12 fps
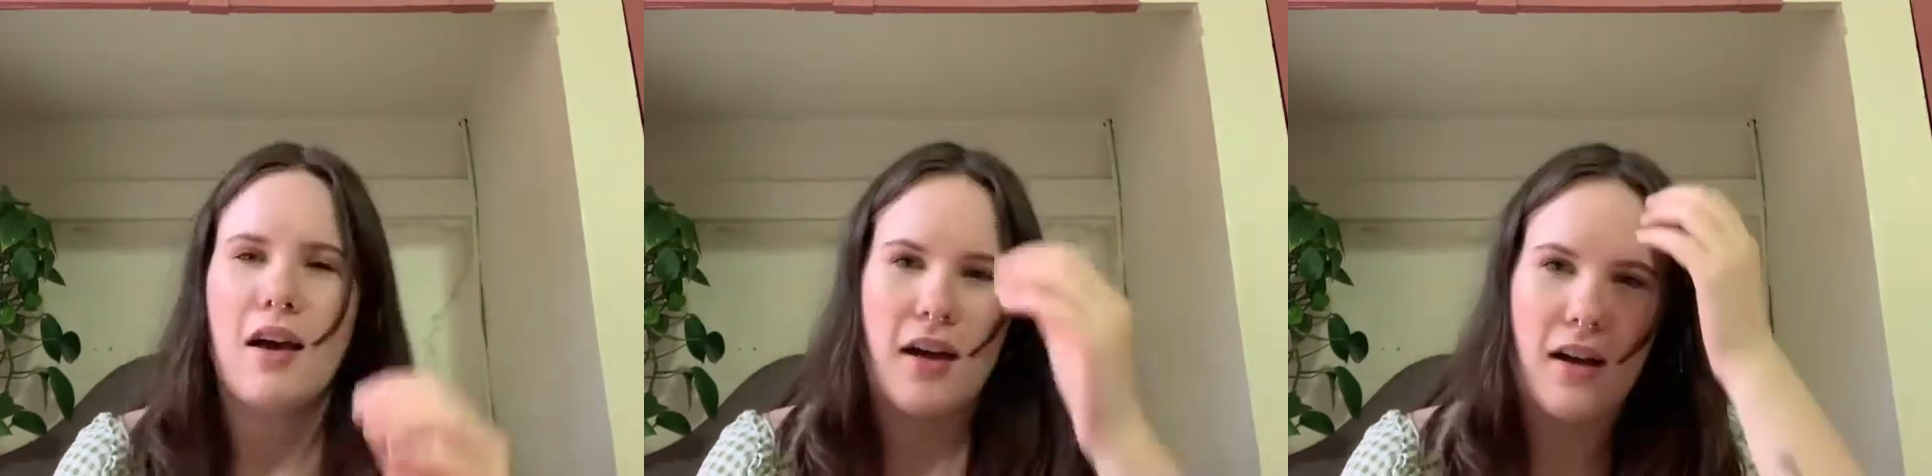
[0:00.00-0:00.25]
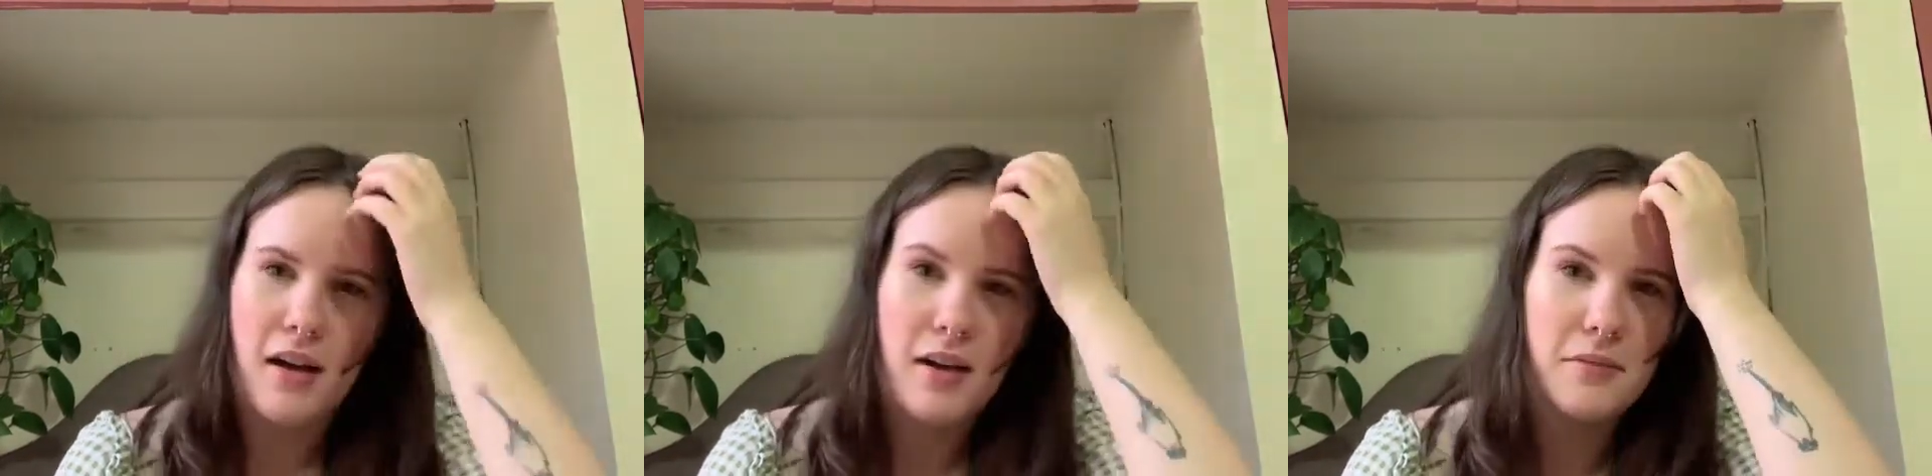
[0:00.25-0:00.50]

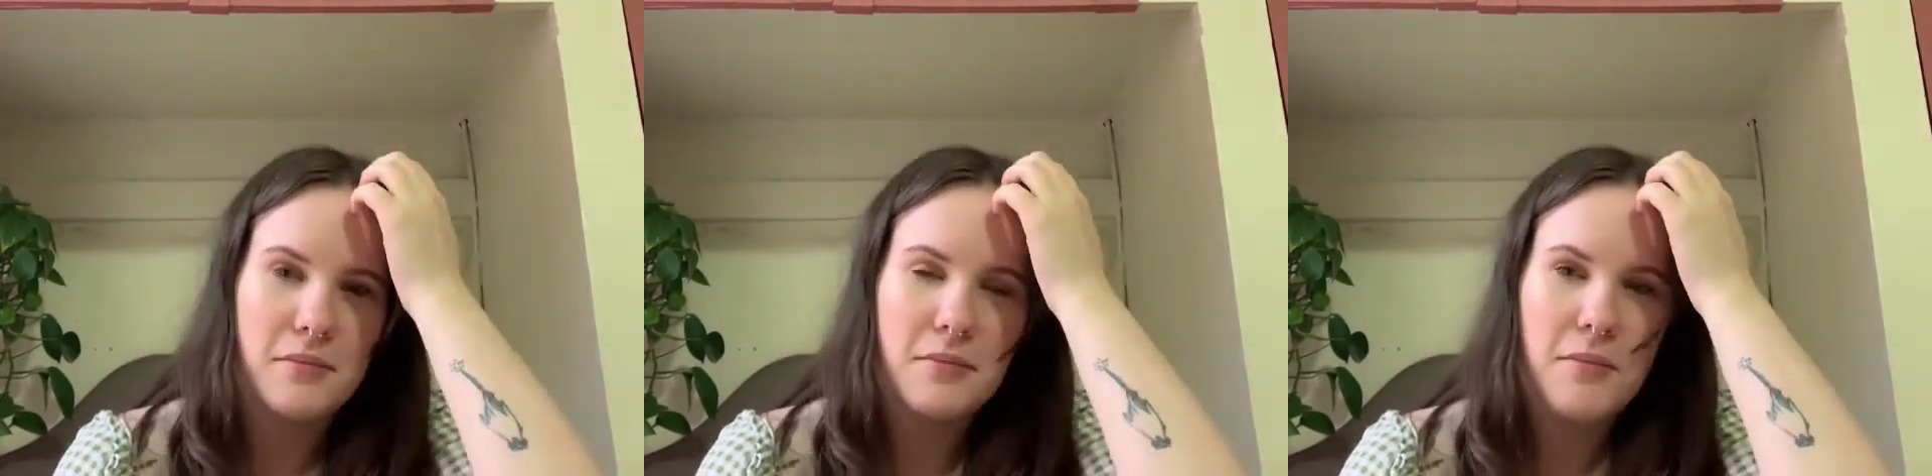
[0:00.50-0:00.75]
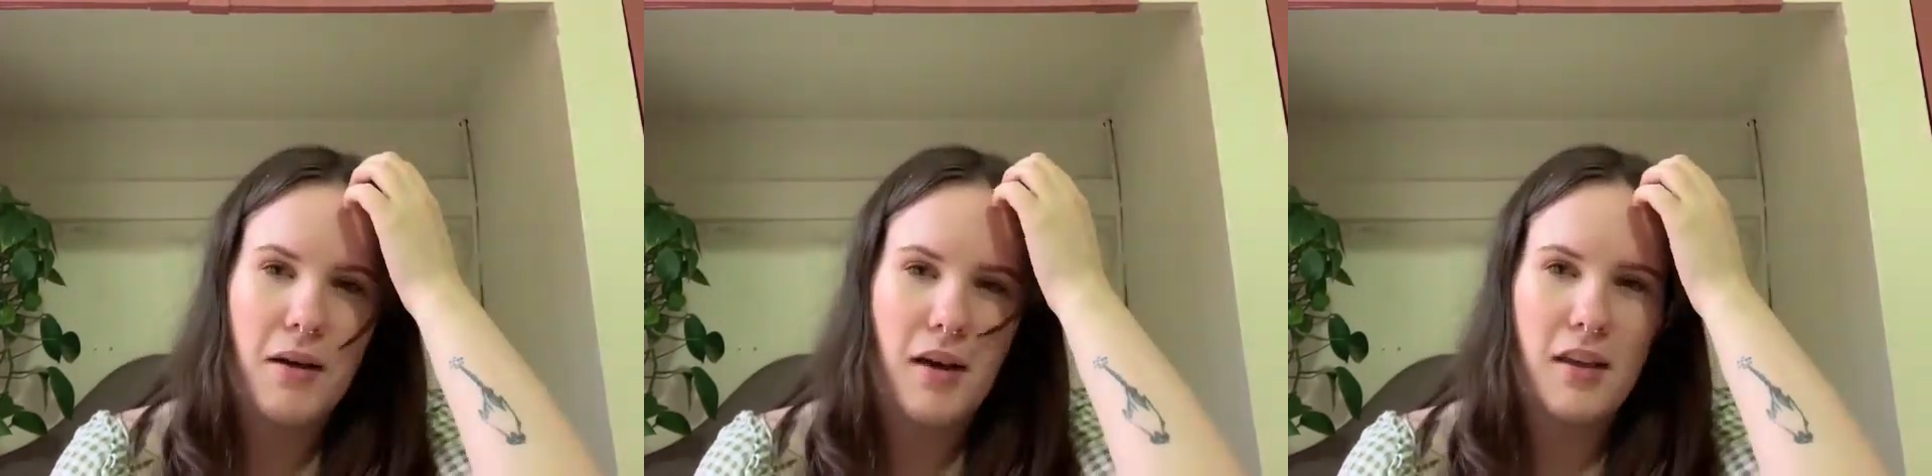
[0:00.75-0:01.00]
um,
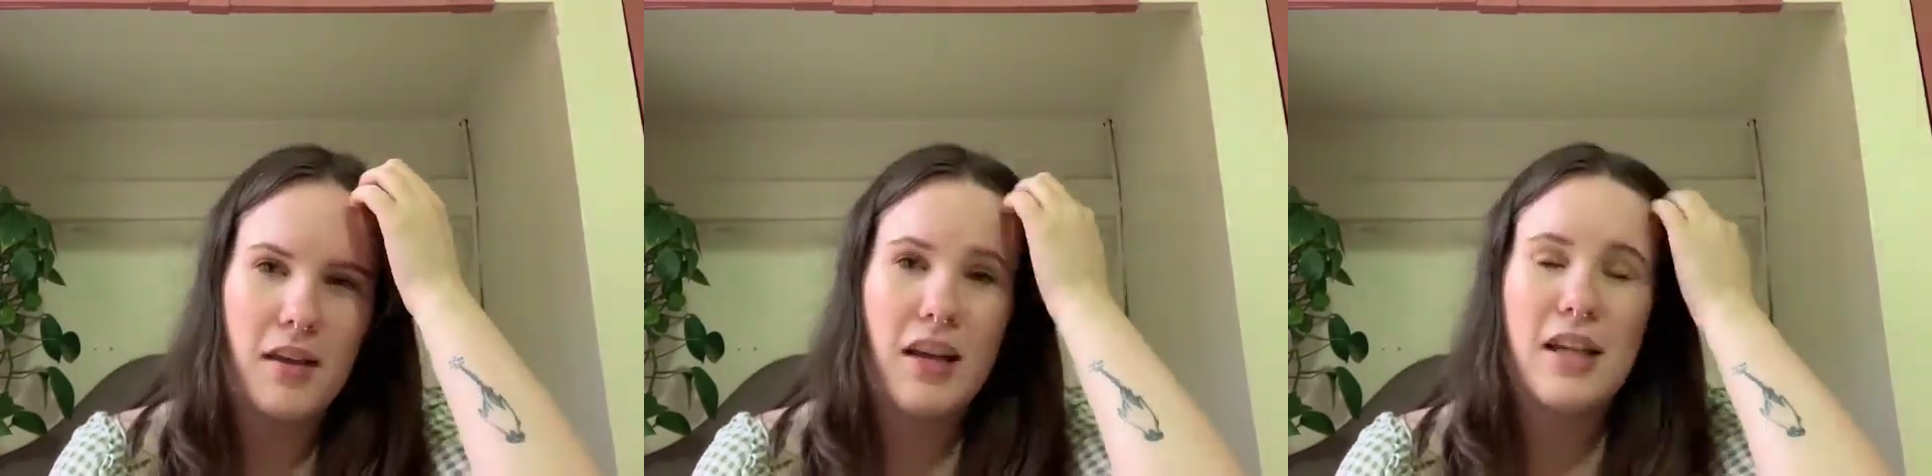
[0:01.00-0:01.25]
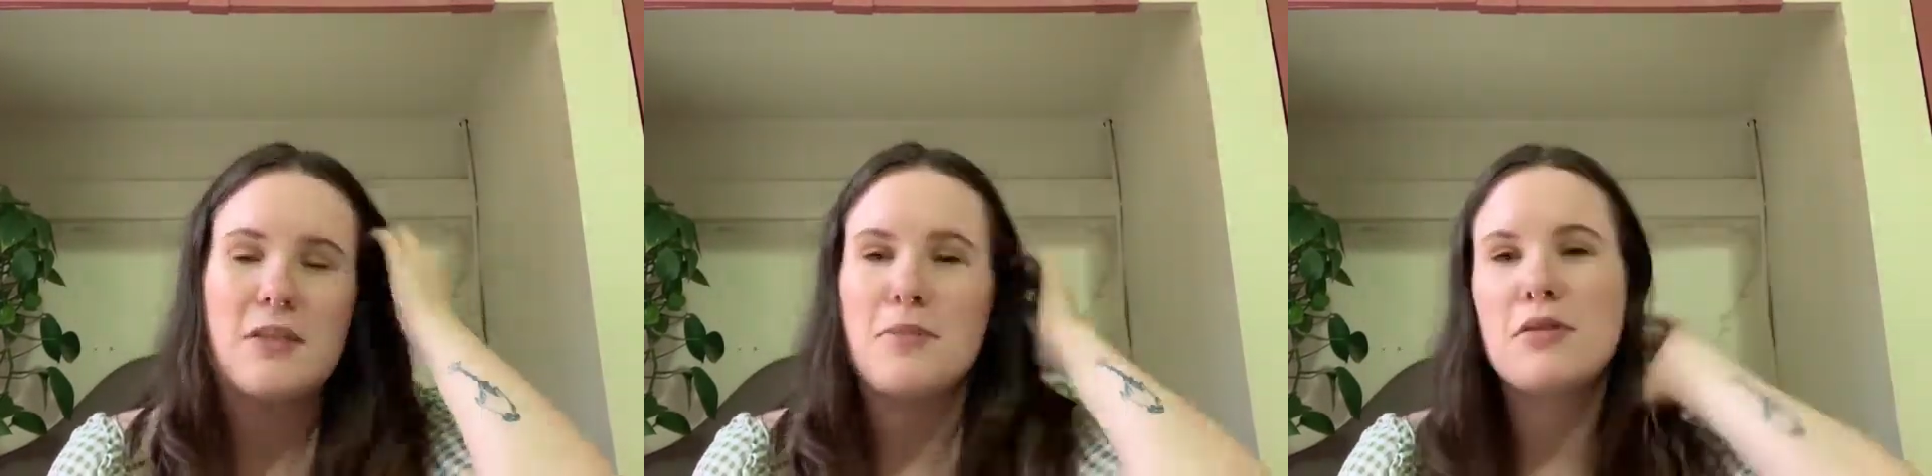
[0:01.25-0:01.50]
but
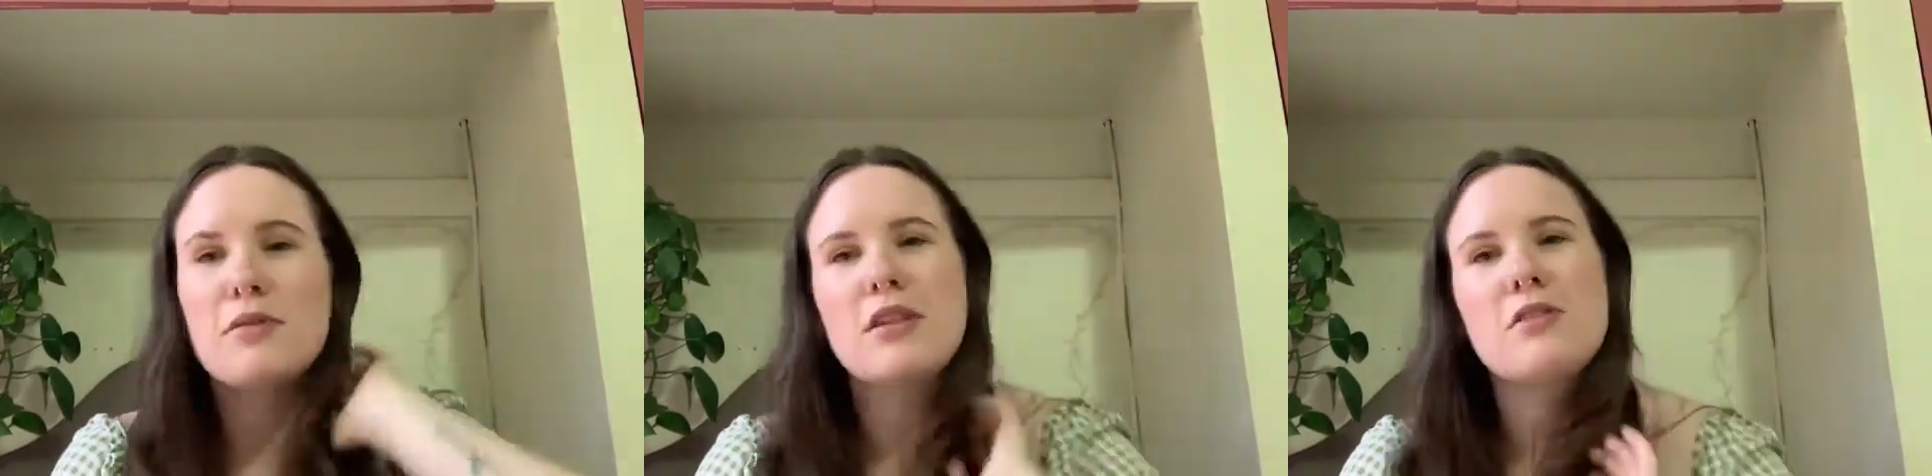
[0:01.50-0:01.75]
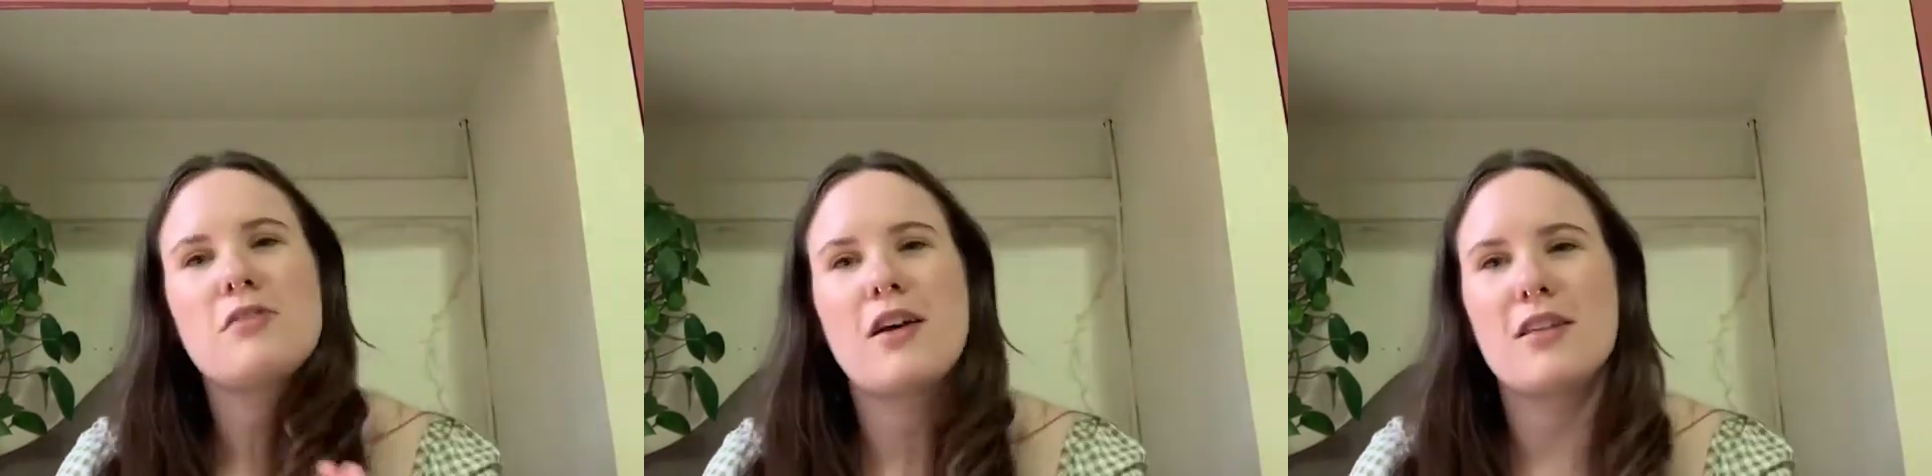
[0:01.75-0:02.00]
it's been
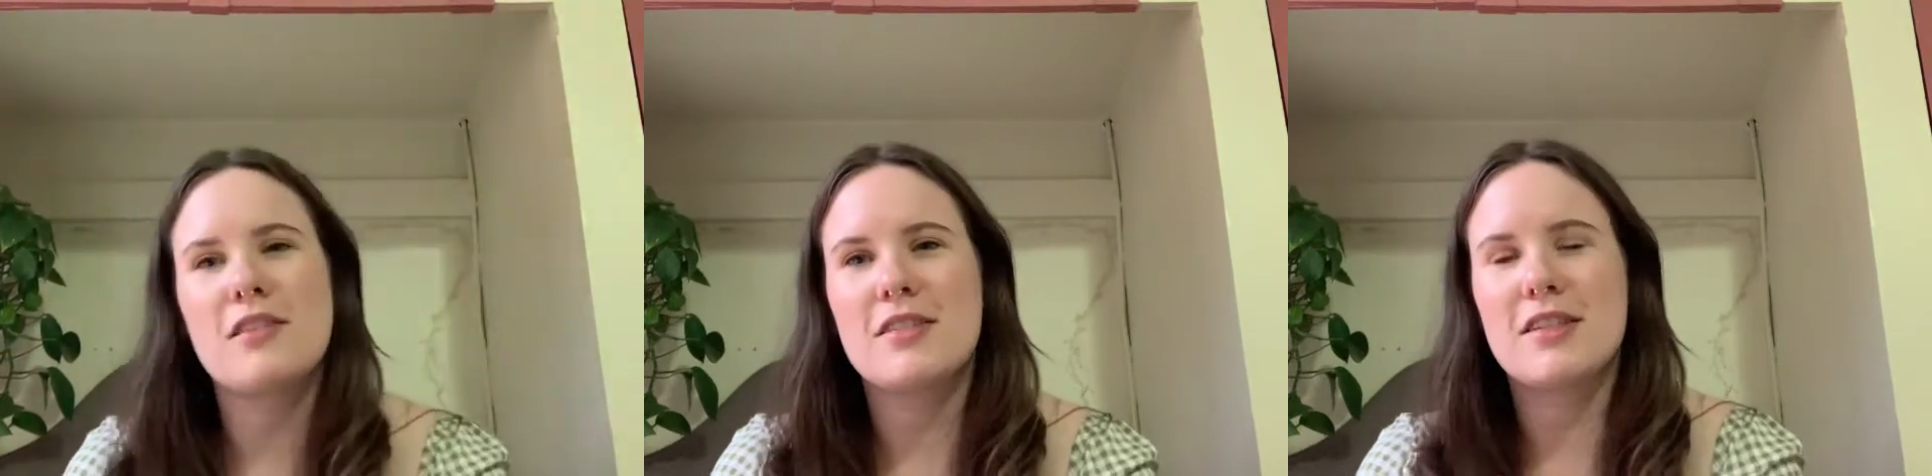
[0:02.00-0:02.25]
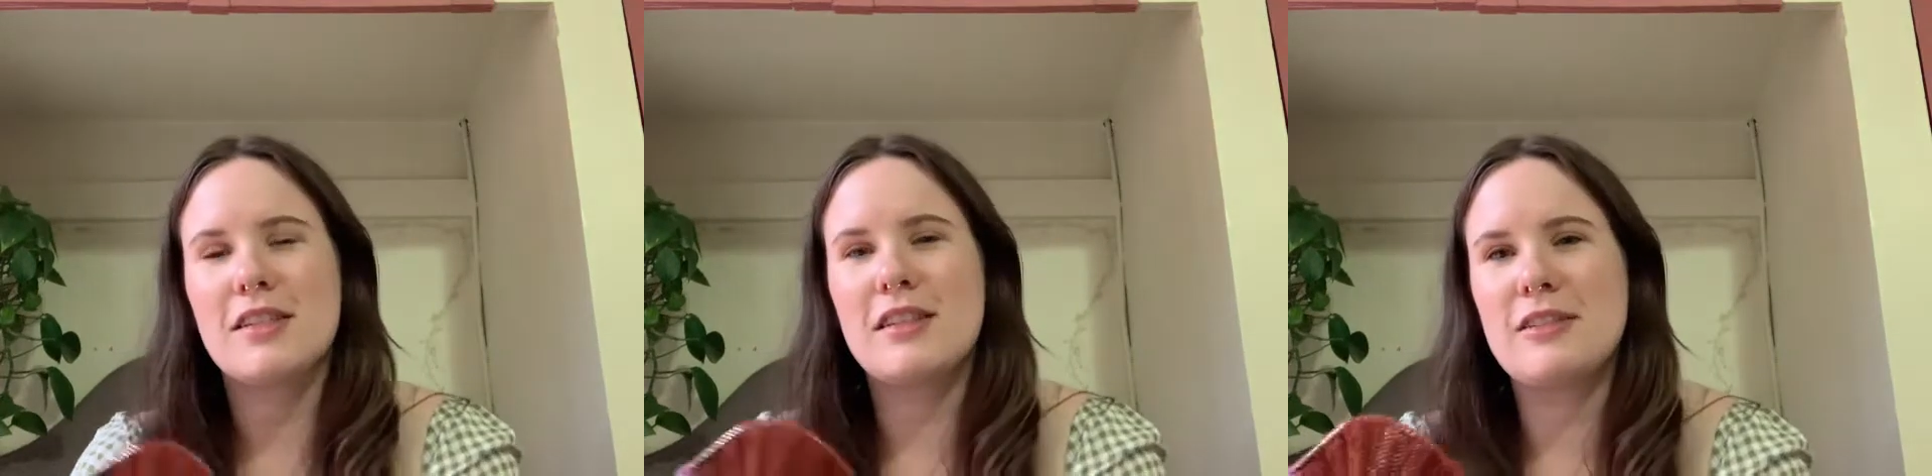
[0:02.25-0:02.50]
really fun
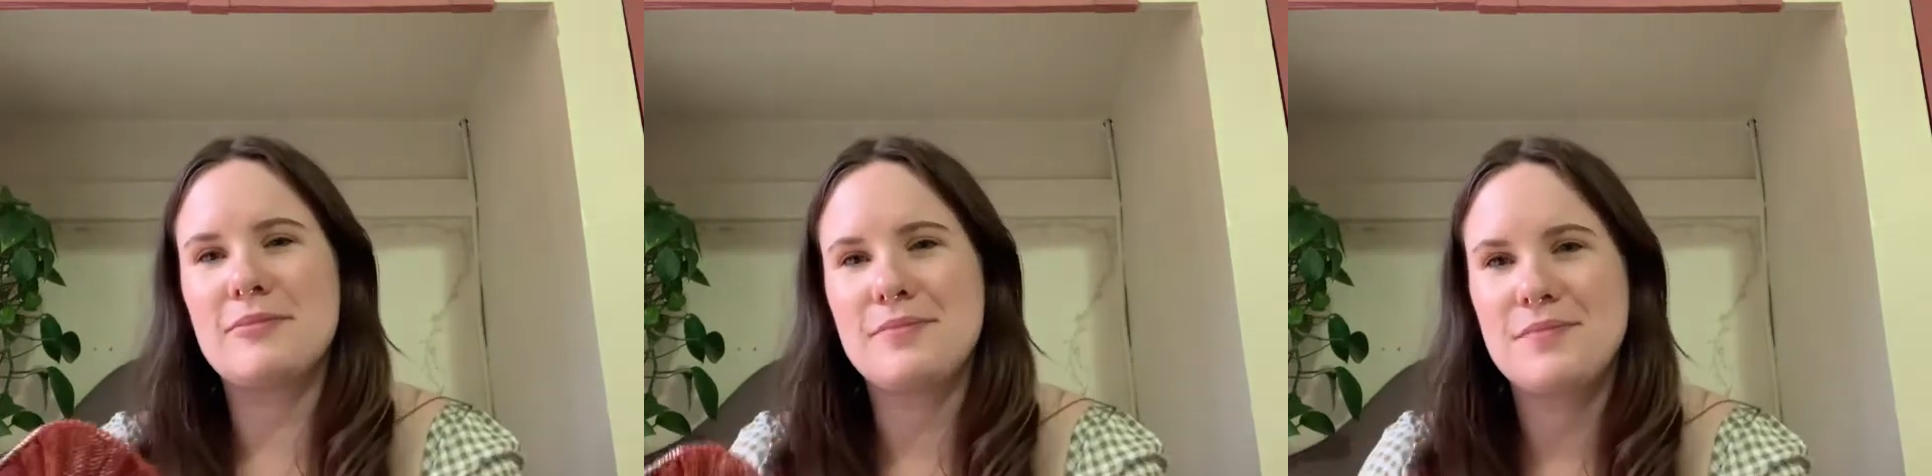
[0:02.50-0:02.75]
to